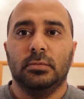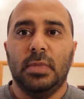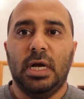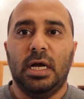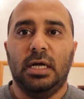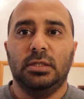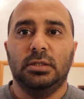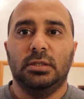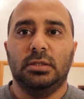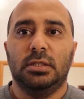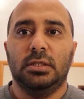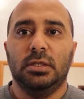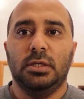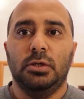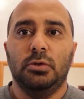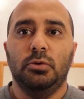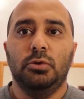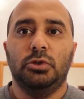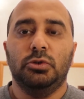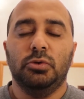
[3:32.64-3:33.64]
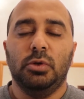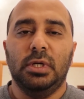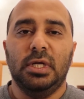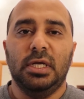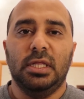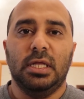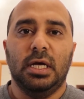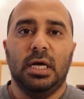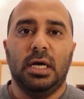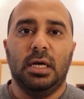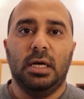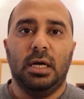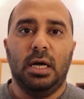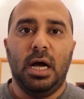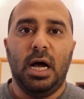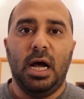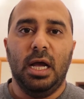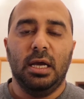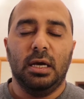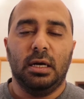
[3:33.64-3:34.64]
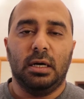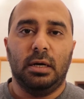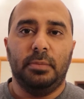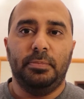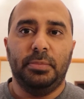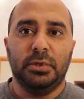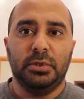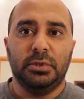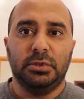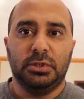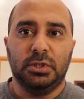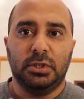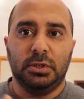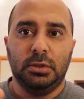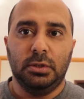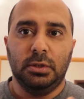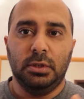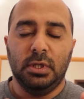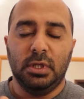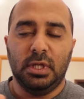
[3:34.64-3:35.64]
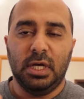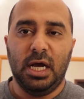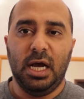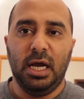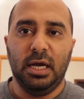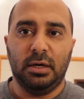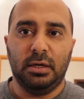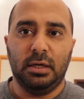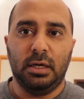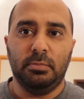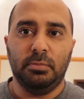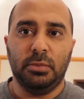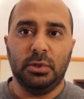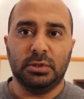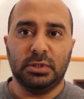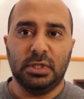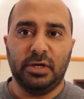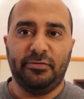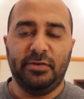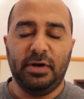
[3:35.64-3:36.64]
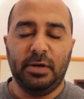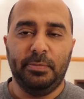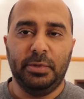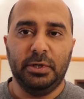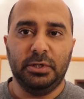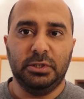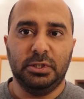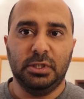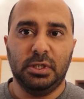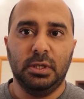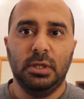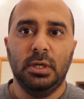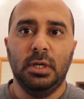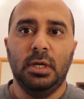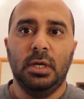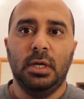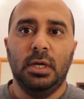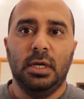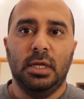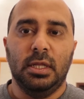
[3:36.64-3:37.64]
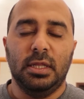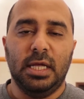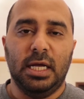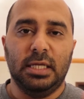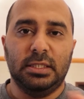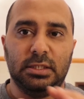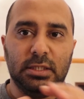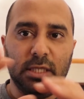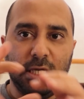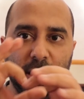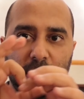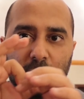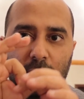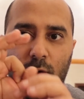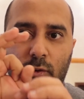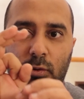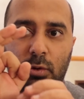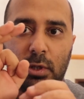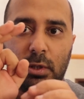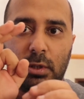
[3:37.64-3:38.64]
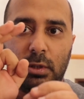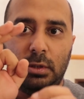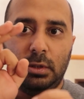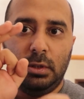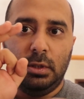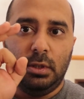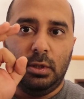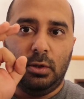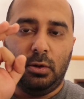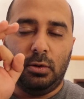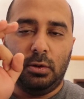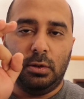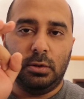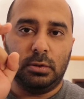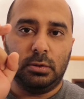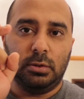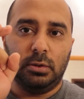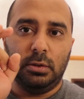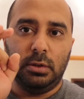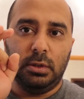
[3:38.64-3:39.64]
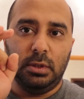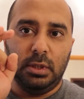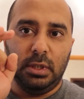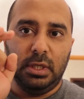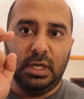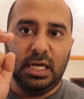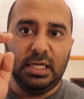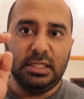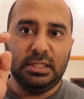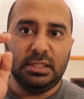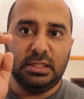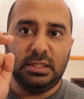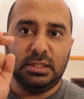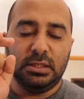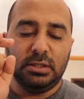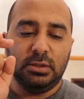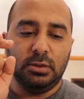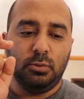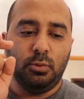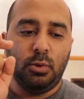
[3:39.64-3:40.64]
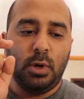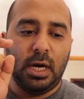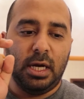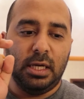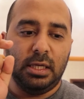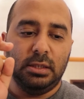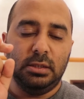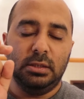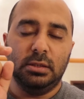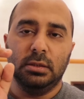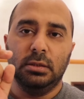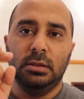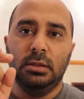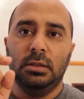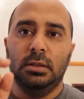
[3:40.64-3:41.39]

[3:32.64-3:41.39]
And usually the higher aperture, the higher number of aperture, that's a lower or less wide.